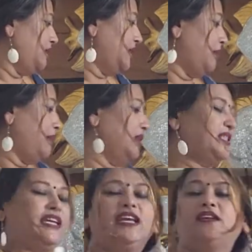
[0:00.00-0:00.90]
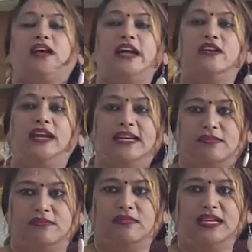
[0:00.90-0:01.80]
The second kind,
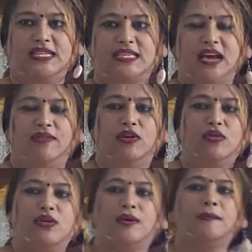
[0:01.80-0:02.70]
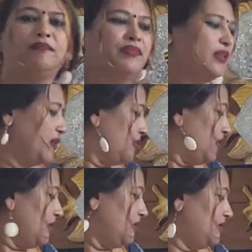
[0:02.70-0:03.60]
let's have a look.
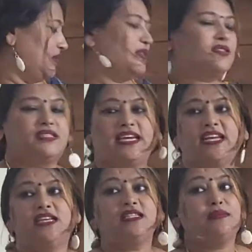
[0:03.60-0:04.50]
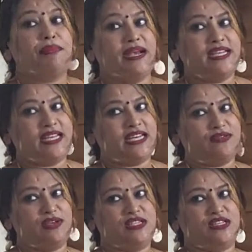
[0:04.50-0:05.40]
Second is
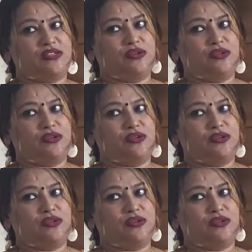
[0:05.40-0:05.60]
predicative adjective.